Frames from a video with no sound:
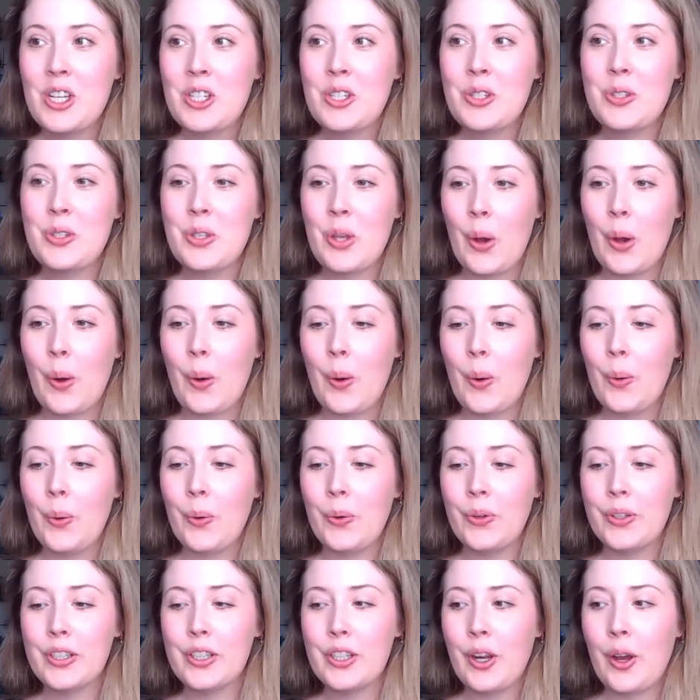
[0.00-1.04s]

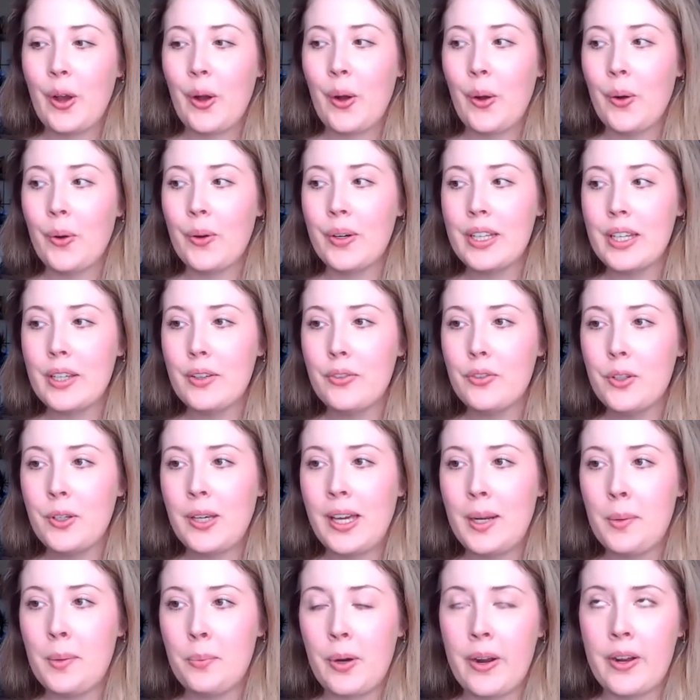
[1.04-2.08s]
So, you know, if you
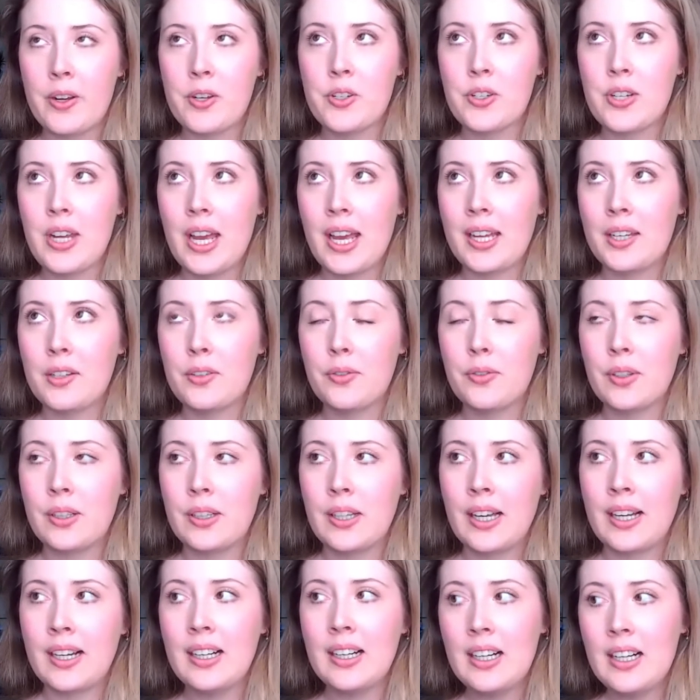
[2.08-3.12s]
get a brush and you feel
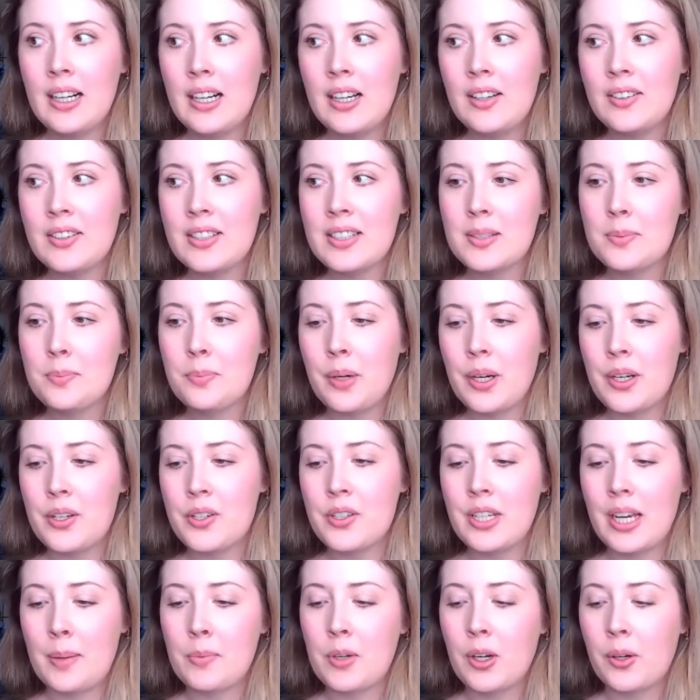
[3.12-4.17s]
like, oh, this
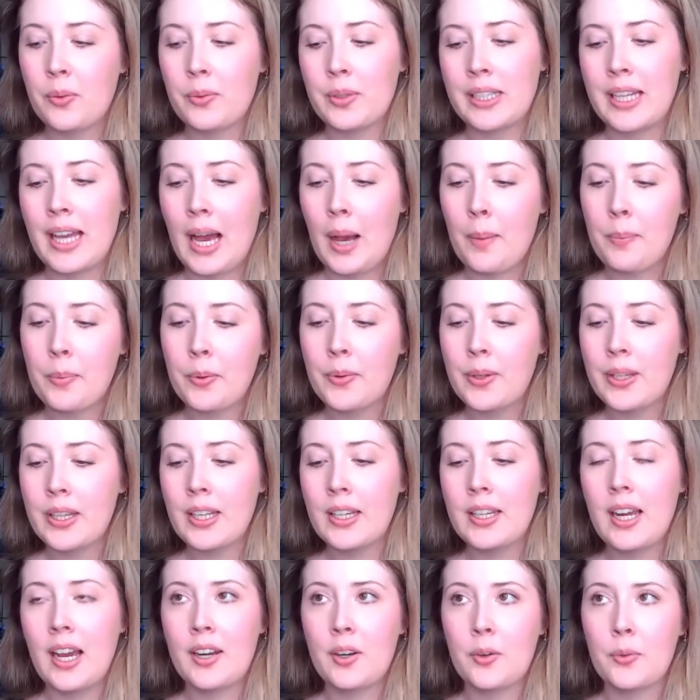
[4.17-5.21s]
brush, I'm not really happy with
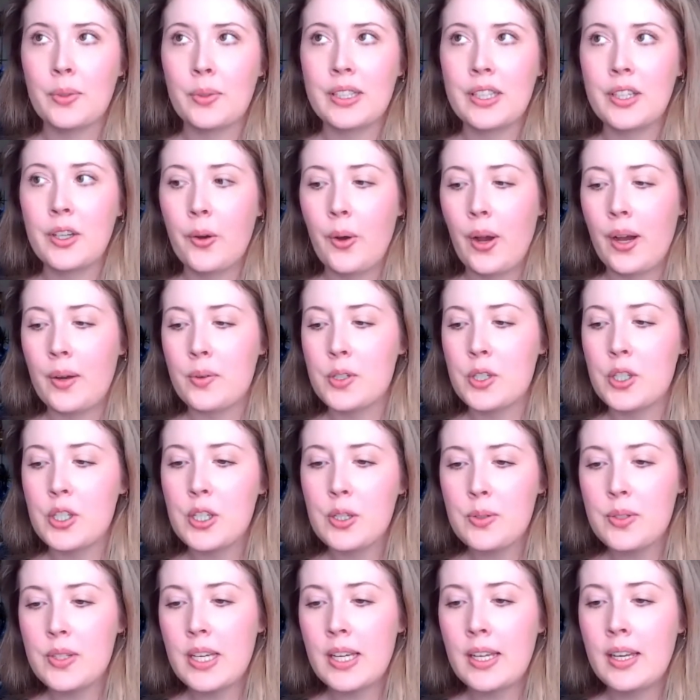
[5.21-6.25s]
it, I don't really know how to
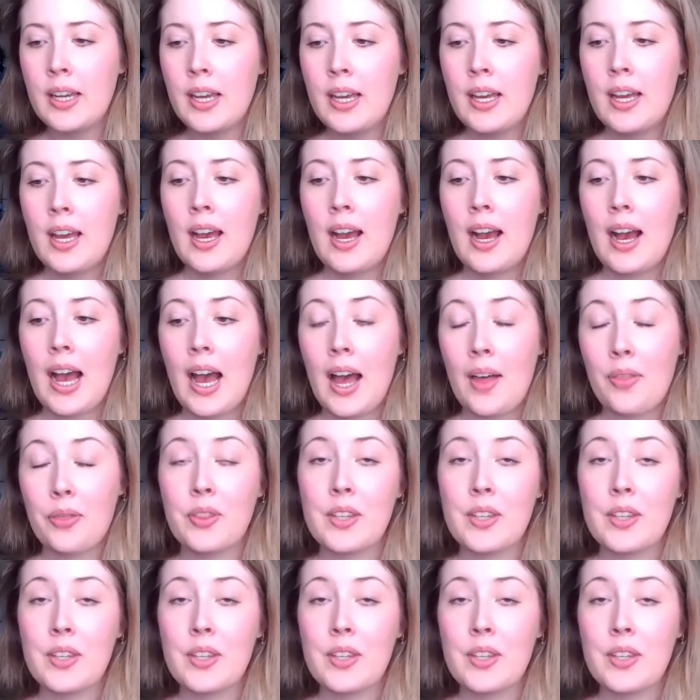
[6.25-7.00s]
use it at